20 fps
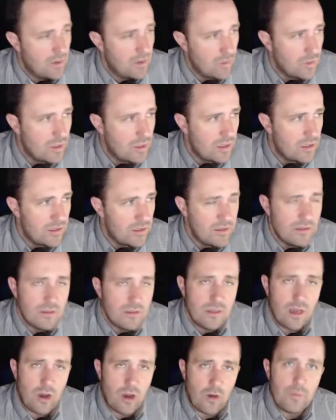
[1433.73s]
Well,
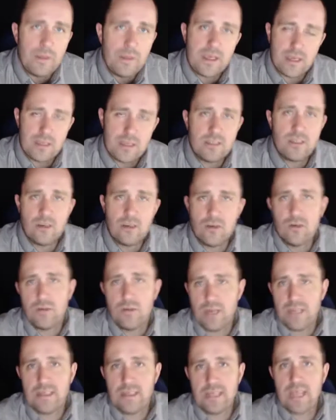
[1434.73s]
no, because you
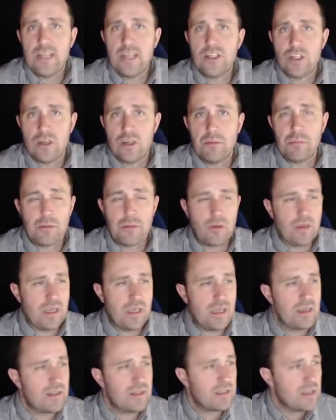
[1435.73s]
endanger
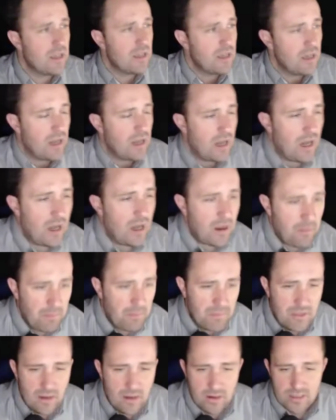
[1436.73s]
employees.
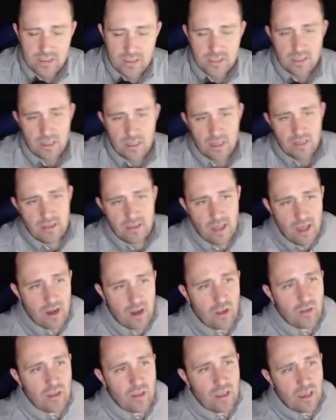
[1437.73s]
Um, there's not
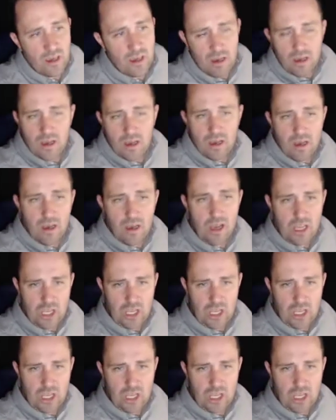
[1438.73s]
only a, a,